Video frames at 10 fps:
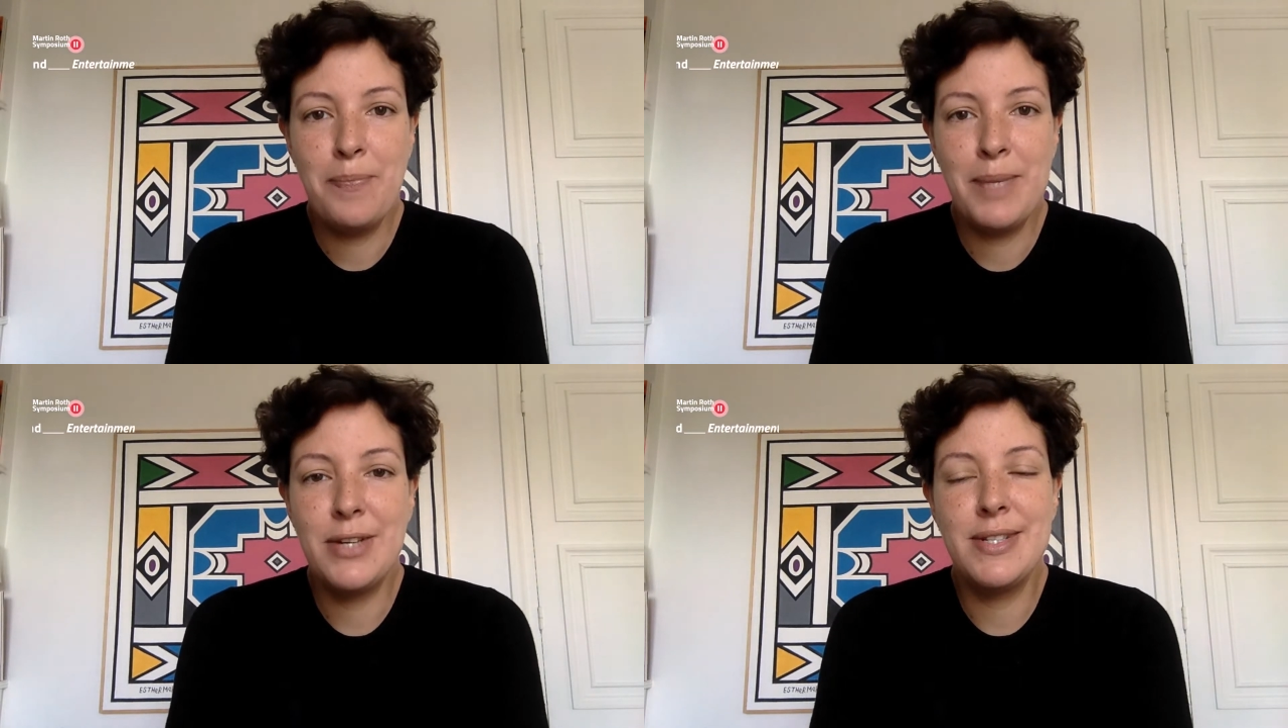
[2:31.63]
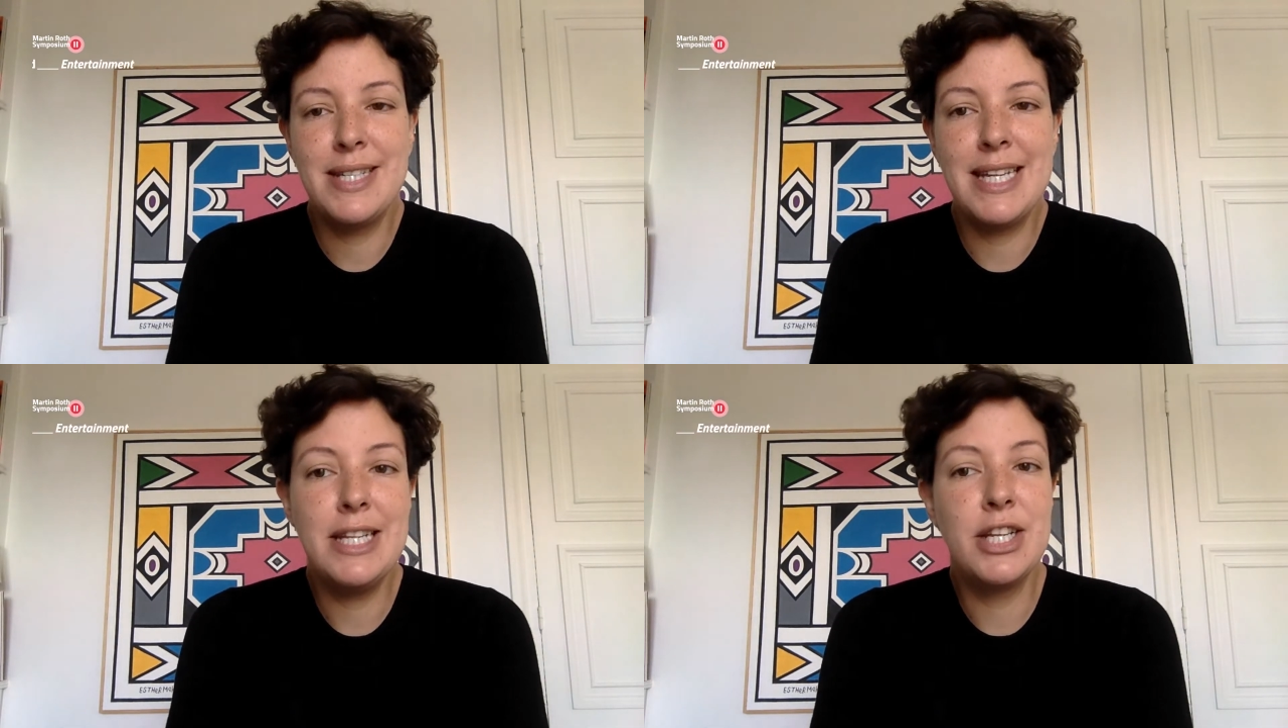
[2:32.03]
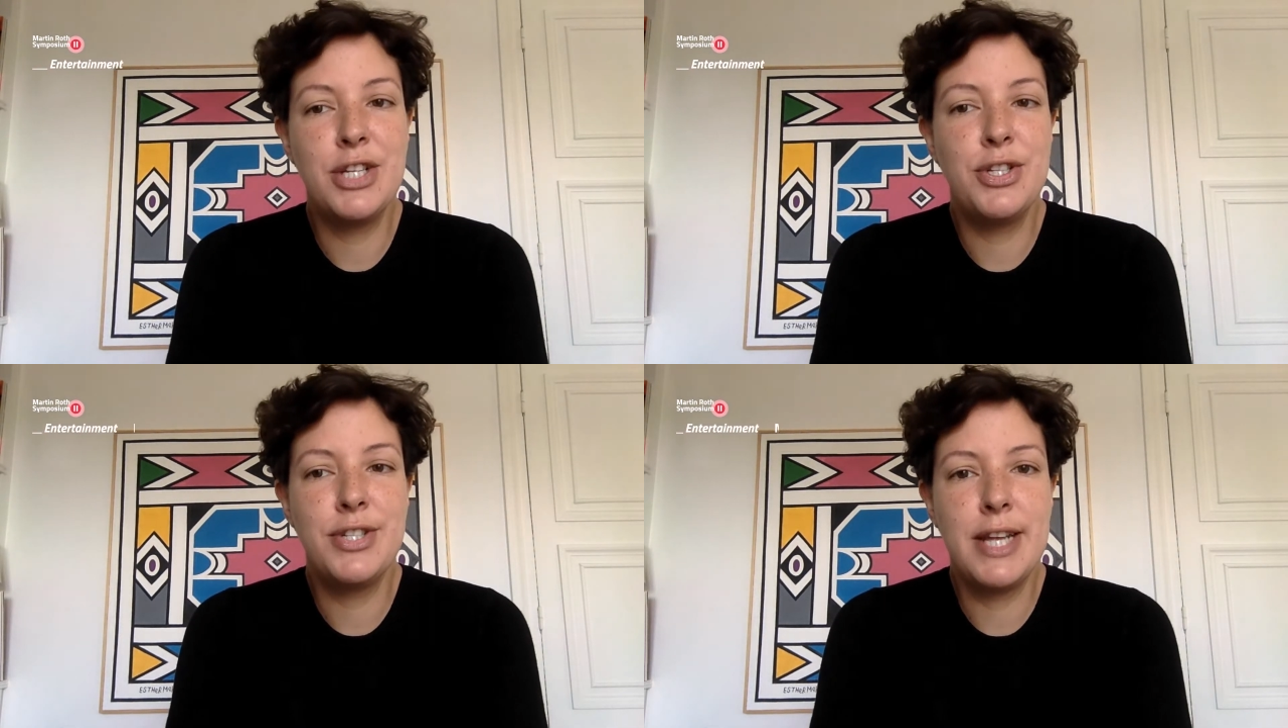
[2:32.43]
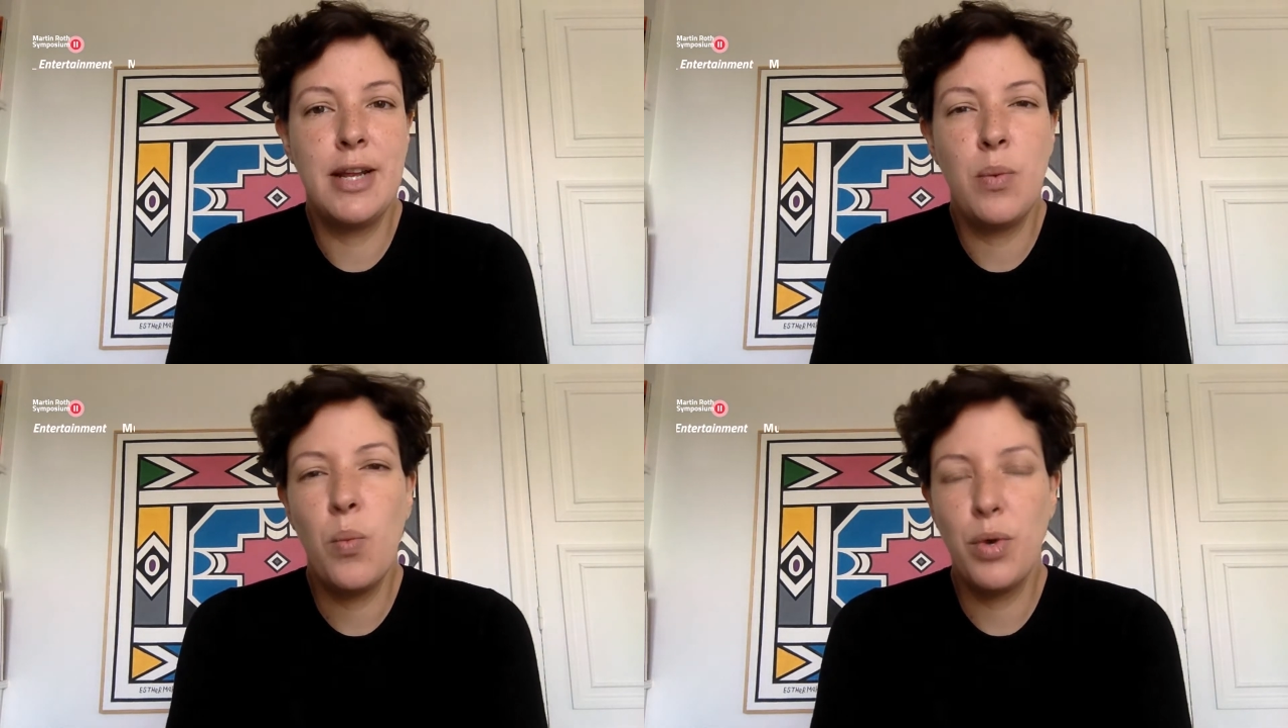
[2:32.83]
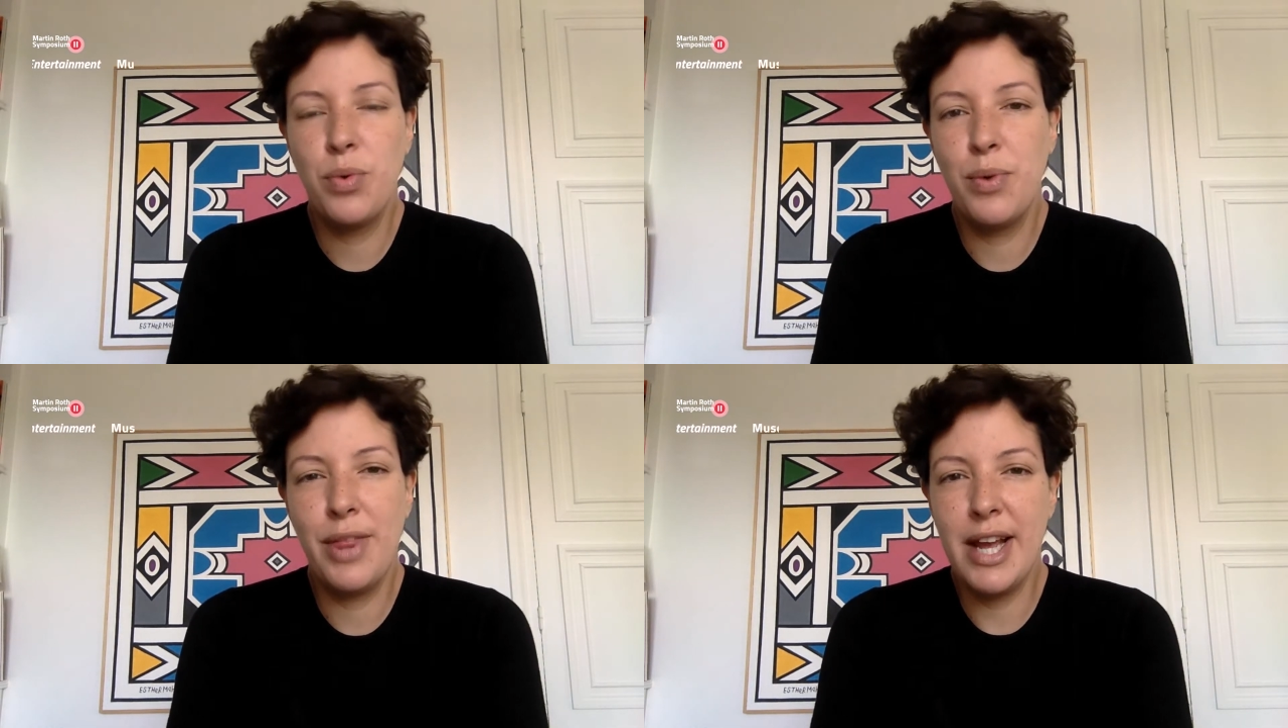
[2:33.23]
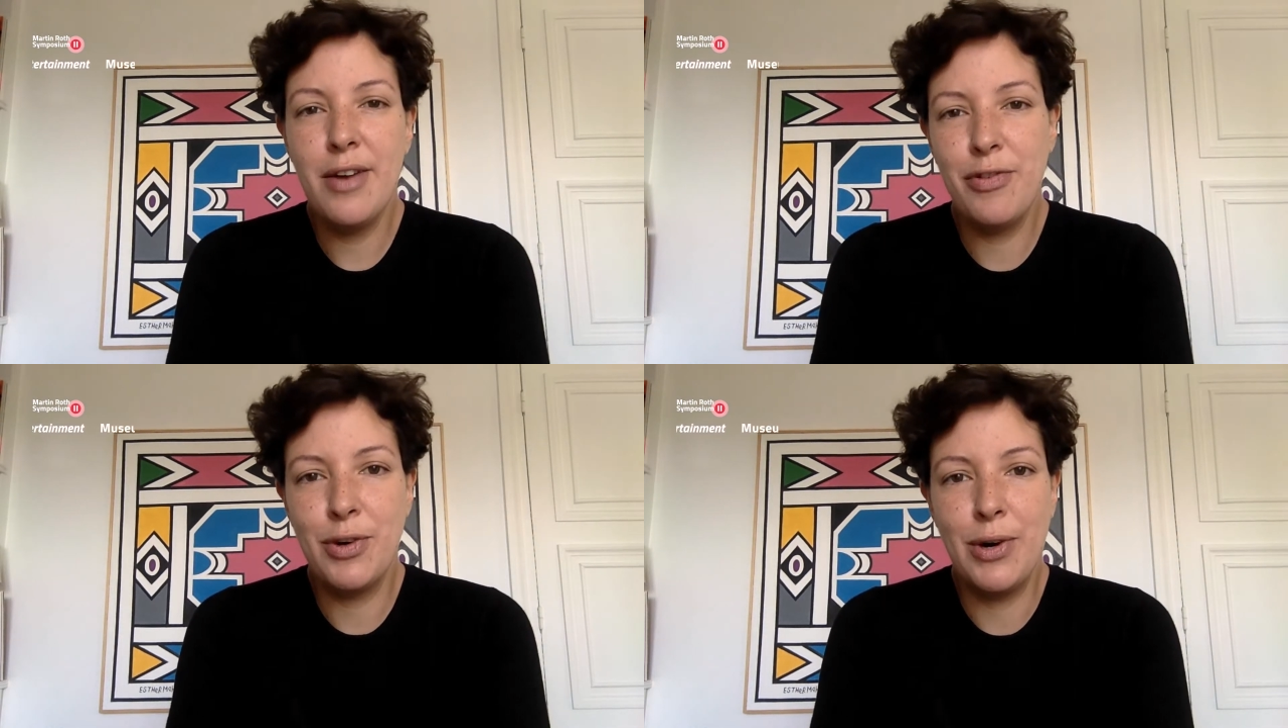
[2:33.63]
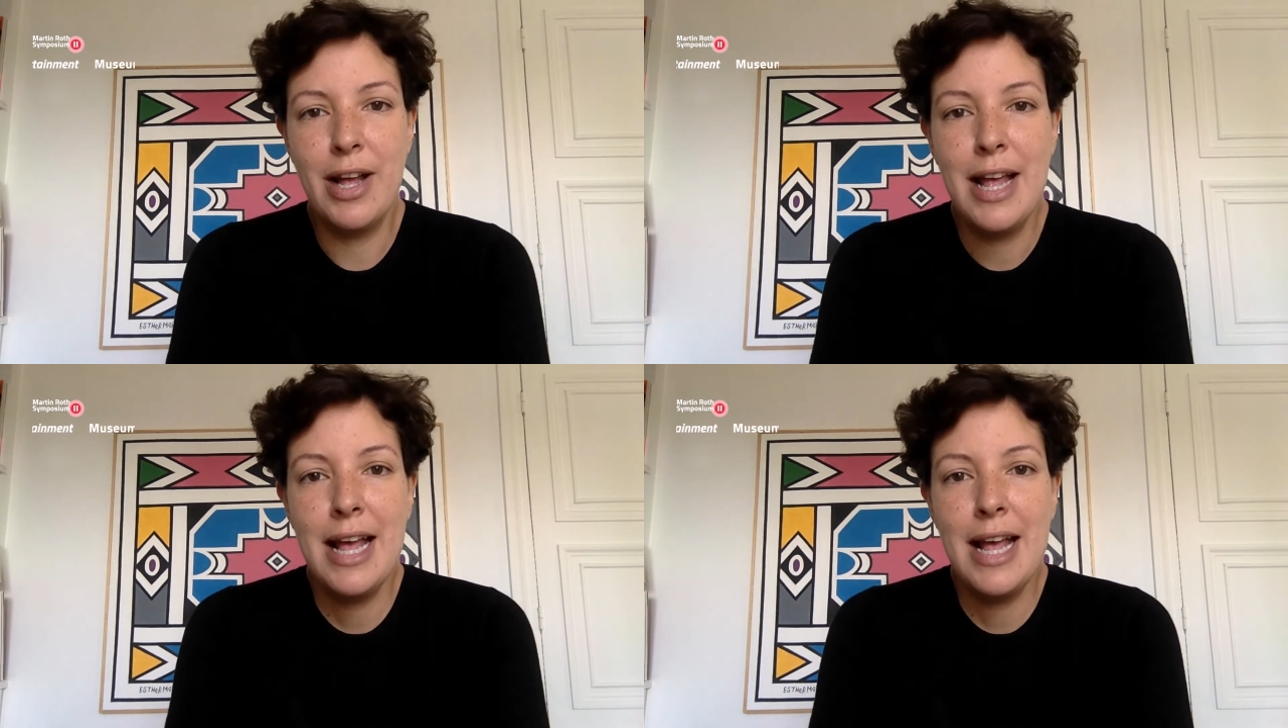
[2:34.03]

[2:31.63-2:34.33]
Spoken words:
because they didn't understand what we were there for.